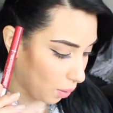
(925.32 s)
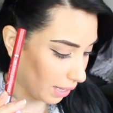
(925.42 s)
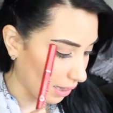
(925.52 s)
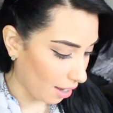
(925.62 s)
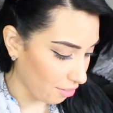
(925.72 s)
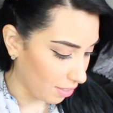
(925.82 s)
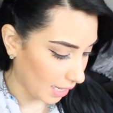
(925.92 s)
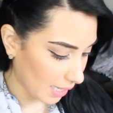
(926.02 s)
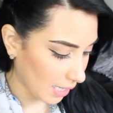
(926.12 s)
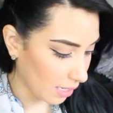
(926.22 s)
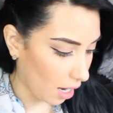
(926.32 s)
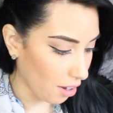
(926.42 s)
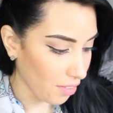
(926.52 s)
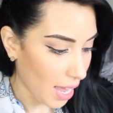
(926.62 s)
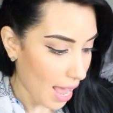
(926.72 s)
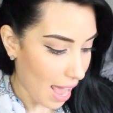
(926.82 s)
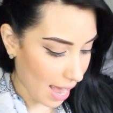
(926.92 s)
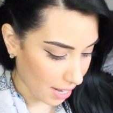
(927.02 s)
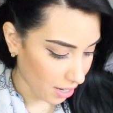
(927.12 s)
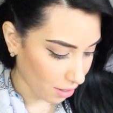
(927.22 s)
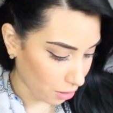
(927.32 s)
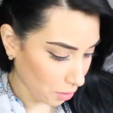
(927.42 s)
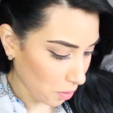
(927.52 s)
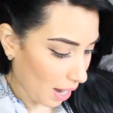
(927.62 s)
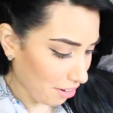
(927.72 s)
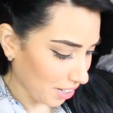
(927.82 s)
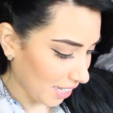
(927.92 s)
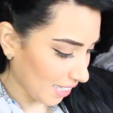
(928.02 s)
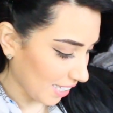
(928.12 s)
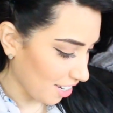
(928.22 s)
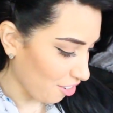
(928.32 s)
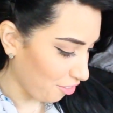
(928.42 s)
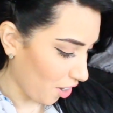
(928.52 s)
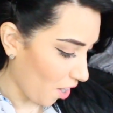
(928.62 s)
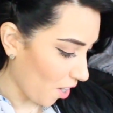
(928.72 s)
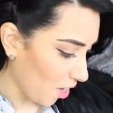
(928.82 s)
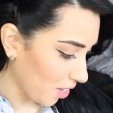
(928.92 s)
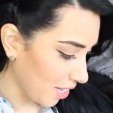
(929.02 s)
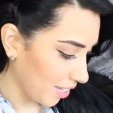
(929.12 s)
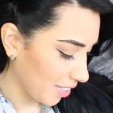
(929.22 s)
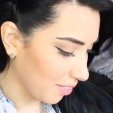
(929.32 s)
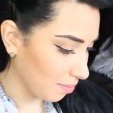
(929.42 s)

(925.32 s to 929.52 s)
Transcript: So I love this stuff. And ooh, everything's gonna fall.